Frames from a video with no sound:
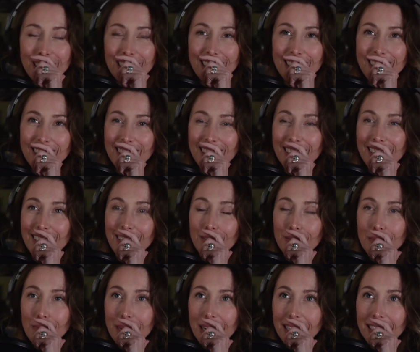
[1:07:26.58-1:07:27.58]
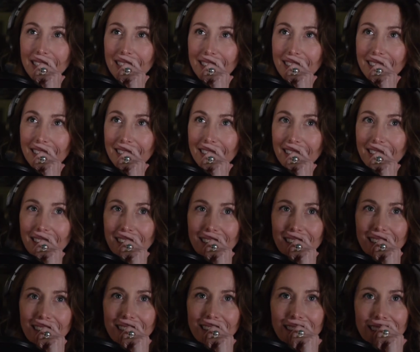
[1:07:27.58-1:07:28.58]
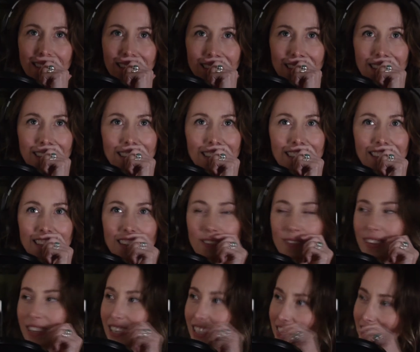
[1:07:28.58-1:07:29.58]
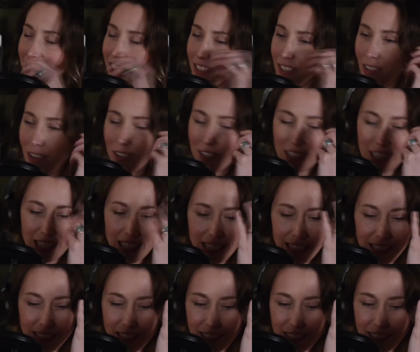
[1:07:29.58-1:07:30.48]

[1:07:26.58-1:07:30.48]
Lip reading: it's on the tip of my tongue. A very salty